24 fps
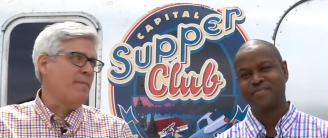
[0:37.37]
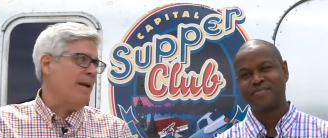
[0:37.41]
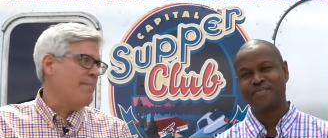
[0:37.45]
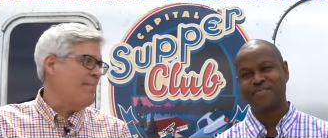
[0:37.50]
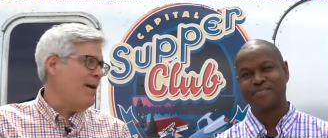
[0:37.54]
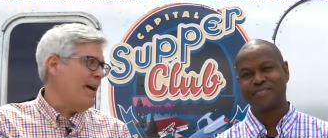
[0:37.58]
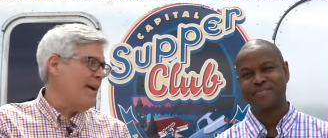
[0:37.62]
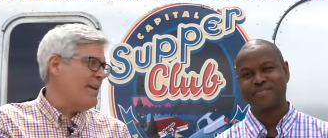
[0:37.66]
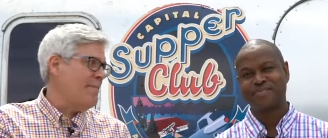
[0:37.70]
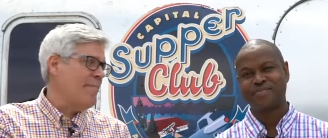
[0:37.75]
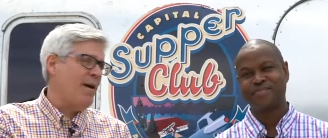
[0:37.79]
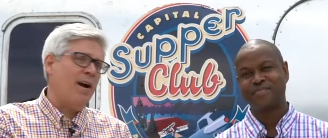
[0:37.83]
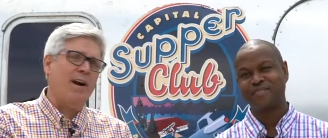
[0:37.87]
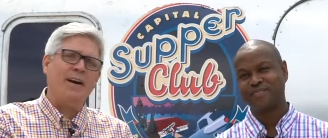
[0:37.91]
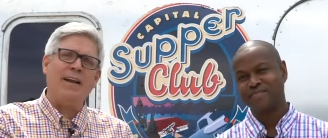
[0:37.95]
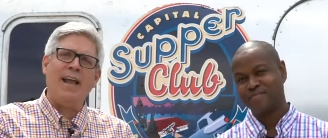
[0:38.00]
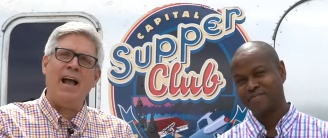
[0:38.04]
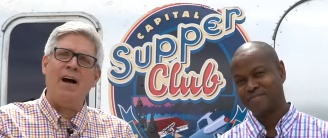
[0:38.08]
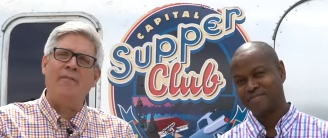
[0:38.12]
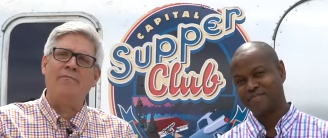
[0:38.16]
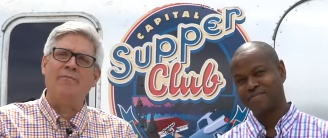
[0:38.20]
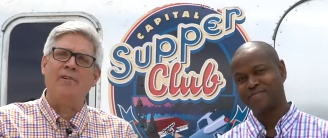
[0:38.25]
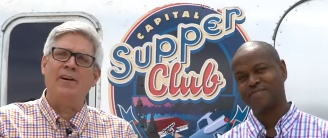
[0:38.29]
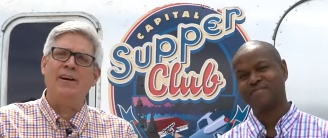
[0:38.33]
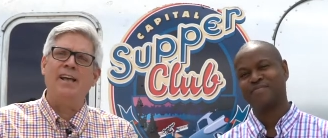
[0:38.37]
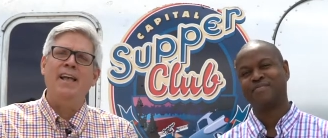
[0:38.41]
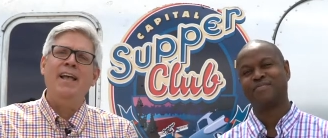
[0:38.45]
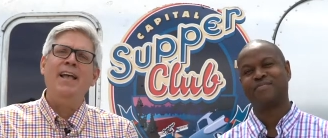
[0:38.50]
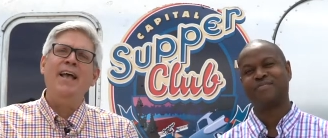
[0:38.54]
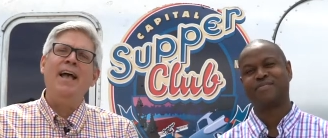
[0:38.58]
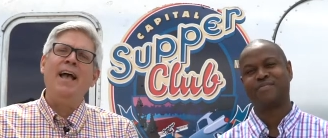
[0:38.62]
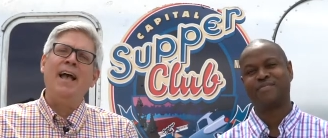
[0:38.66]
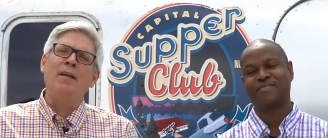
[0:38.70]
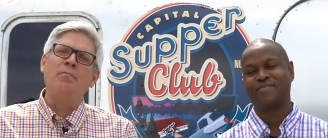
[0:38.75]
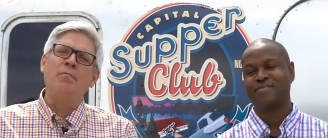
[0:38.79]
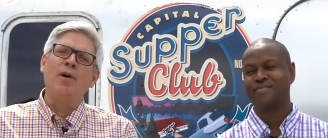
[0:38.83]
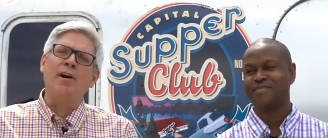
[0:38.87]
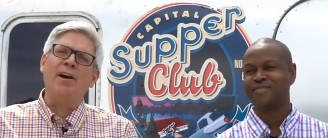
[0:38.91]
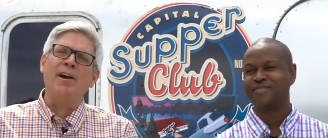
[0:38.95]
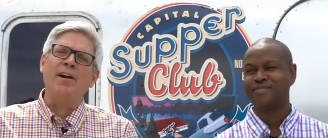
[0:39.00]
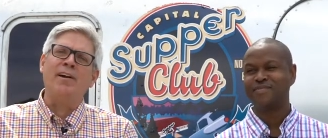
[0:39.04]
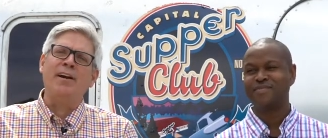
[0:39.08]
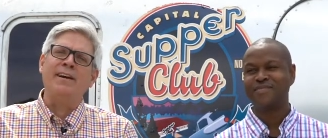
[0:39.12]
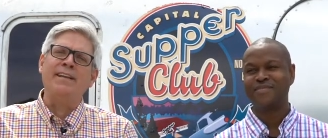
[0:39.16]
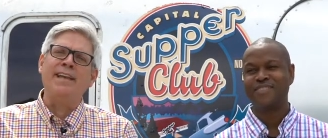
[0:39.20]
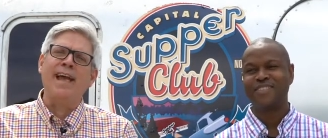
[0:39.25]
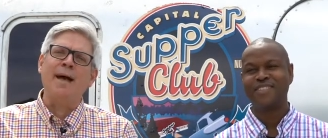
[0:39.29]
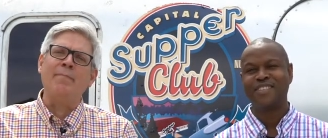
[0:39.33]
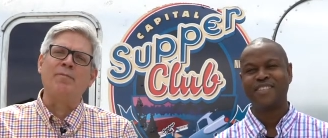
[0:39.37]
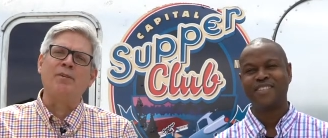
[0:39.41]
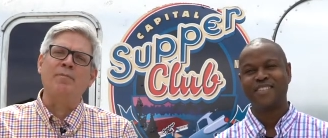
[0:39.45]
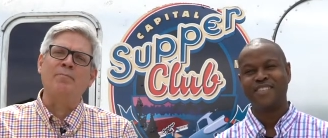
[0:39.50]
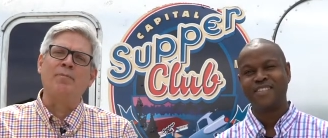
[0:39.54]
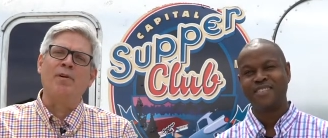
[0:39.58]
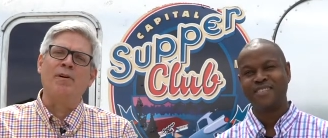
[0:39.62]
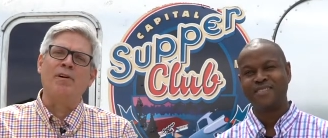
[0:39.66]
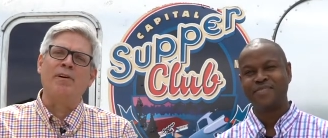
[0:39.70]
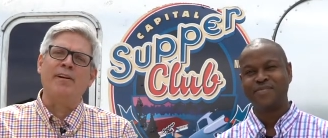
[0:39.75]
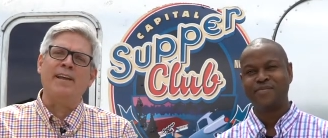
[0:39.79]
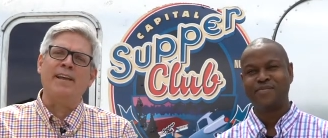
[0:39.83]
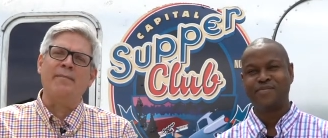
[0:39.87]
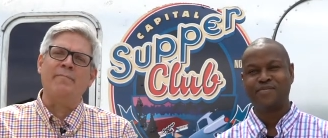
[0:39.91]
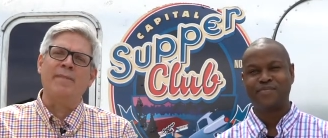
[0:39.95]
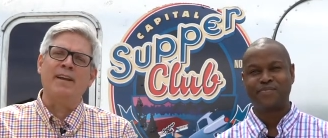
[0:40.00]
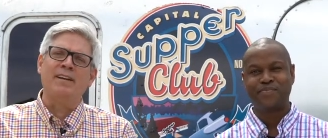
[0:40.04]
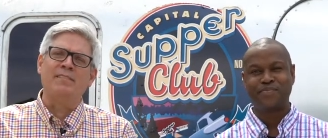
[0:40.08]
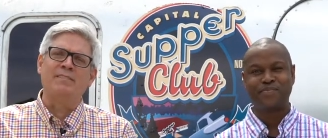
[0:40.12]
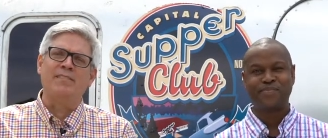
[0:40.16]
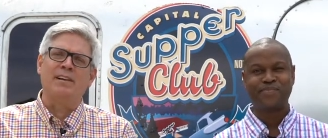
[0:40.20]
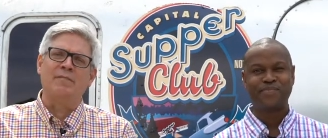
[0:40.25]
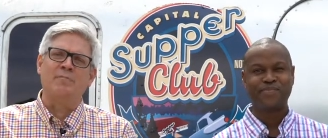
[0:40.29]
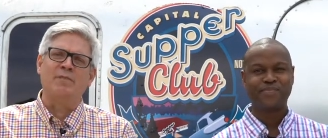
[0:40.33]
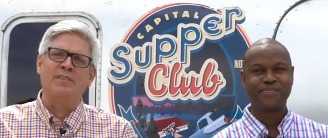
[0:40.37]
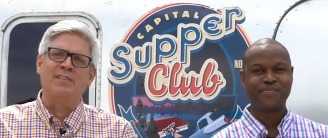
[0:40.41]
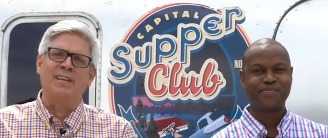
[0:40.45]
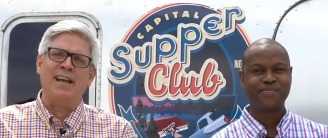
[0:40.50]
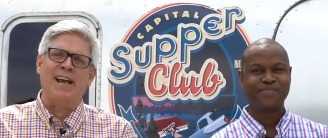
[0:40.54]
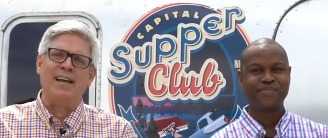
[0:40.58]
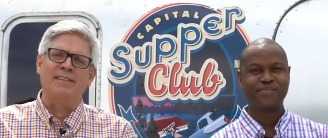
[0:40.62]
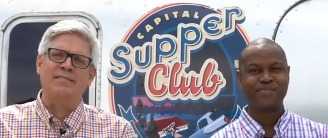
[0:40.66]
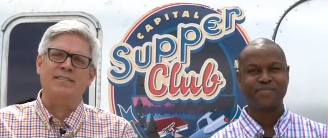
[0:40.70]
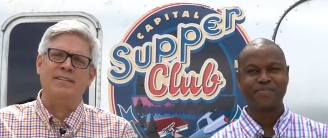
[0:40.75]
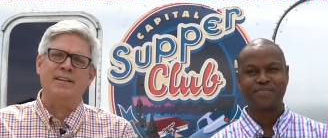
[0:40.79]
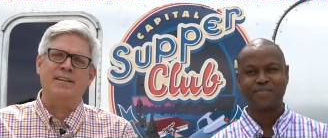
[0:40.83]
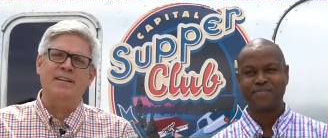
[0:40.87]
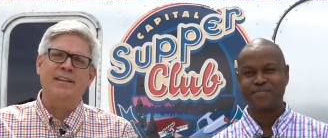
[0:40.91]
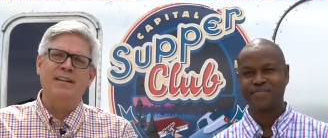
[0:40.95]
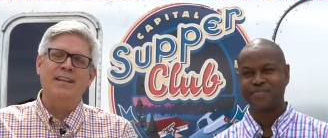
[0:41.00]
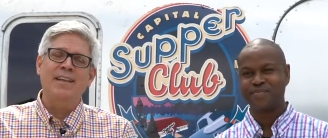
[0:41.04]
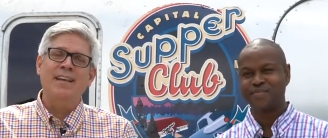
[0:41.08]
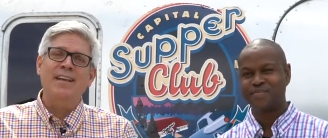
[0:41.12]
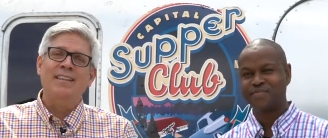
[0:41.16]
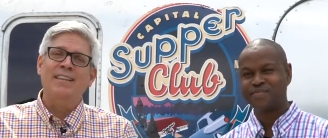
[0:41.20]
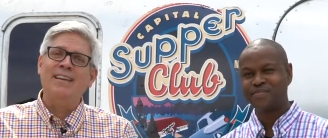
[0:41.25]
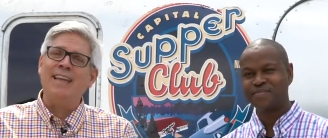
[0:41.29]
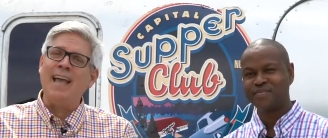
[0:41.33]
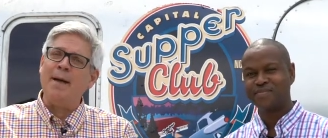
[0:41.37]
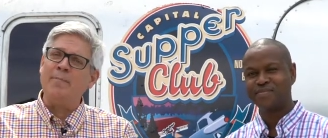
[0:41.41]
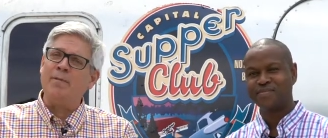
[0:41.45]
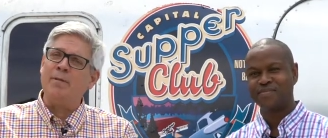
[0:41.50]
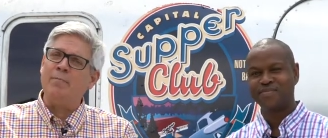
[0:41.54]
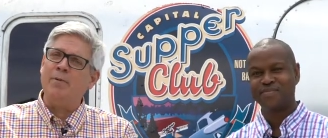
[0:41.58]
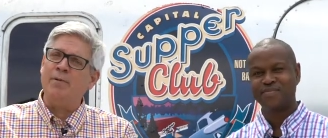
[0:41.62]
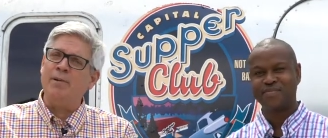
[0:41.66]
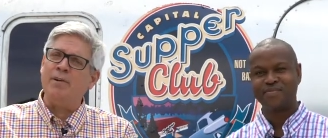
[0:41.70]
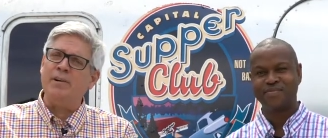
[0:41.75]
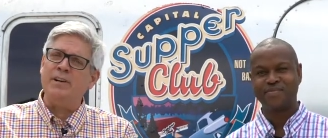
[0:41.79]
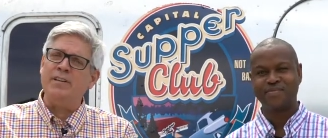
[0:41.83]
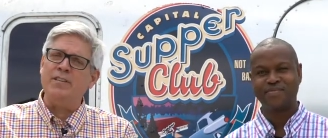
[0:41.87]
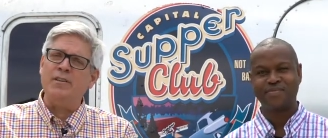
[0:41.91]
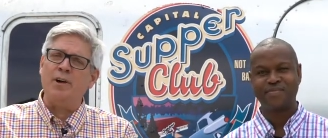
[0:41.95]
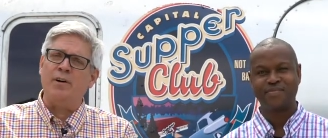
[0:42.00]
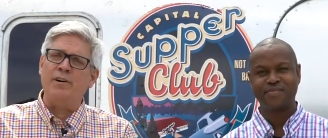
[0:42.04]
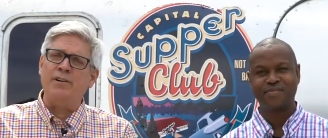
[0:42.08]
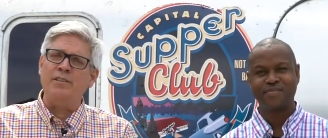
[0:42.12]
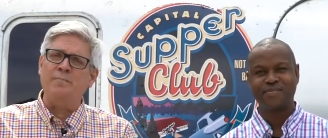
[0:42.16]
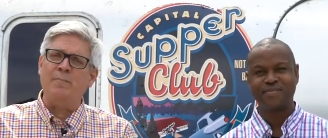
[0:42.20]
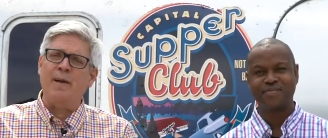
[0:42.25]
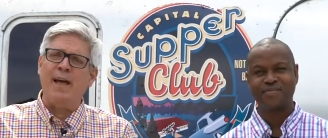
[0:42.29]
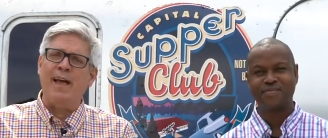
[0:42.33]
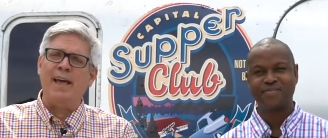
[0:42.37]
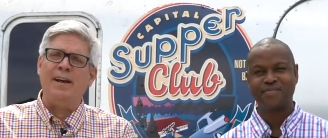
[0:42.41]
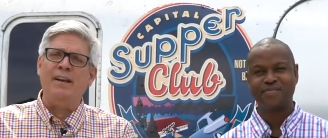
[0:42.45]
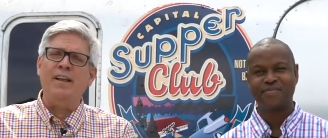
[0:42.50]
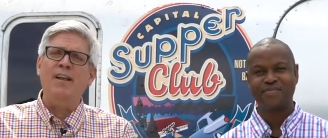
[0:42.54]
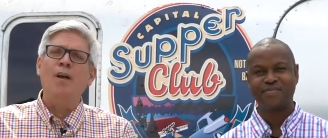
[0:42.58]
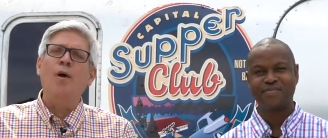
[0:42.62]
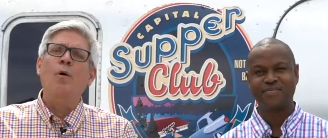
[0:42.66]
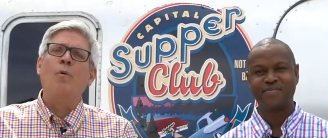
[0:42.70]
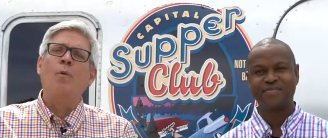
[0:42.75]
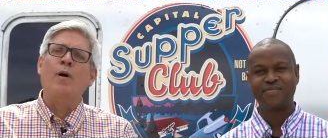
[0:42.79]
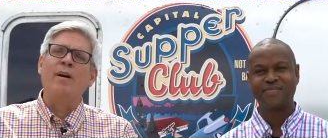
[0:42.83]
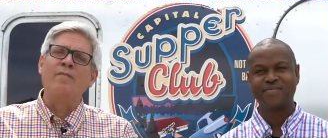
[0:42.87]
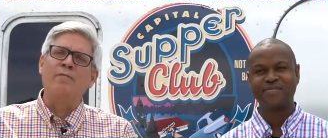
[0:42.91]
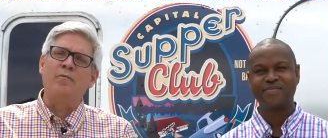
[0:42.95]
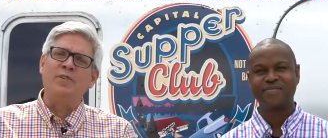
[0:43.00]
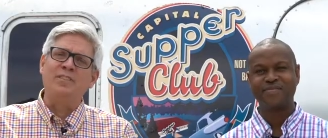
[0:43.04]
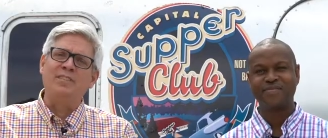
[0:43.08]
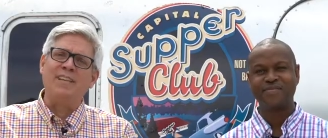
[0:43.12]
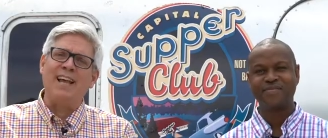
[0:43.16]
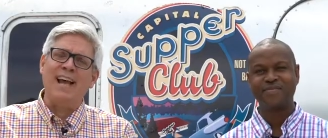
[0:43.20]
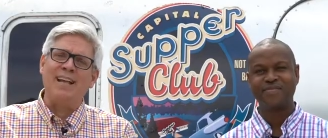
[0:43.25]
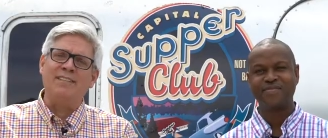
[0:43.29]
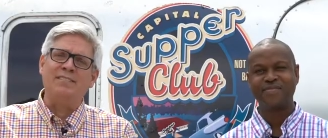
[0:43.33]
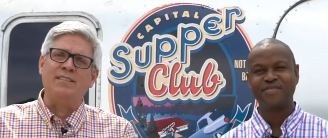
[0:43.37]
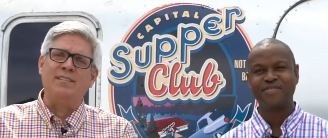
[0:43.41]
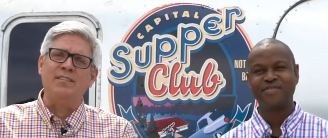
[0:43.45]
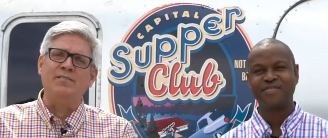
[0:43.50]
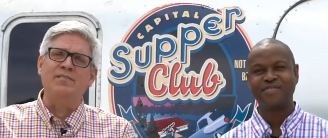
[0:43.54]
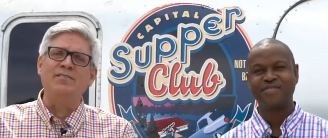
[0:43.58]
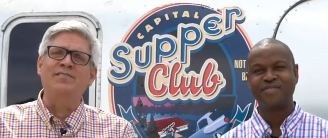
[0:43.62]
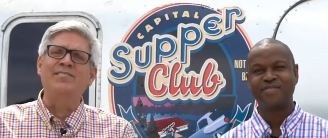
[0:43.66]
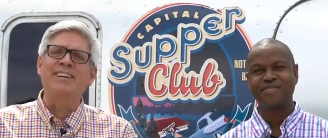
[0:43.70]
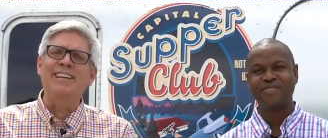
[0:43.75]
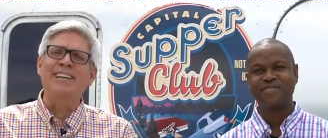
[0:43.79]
Speaker 1: is my buddy Mark Alfred, and we're here at Capital Brewery in Middleton, Wisconsin. The Capital Brewery has always been one of Wisconsin's